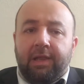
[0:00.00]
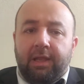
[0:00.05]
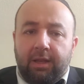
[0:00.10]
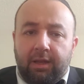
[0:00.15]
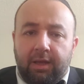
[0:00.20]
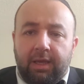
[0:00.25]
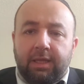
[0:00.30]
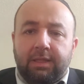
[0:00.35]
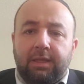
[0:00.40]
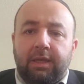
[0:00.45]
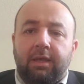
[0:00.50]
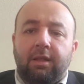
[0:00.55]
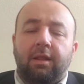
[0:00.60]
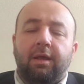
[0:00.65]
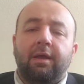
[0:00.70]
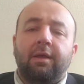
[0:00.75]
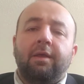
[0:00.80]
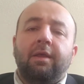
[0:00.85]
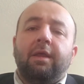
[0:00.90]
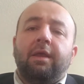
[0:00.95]

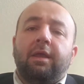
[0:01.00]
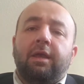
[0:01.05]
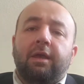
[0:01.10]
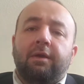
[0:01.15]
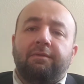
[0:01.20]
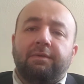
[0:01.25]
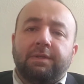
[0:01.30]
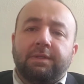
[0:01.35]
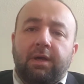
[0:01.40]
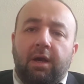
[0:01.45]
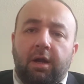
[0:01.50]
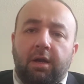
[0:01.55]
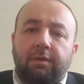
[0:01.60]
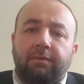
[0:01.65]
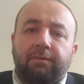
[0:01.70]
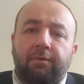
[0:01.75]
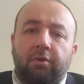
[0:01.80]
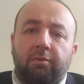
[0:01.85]
L'chatchila, if it's hard for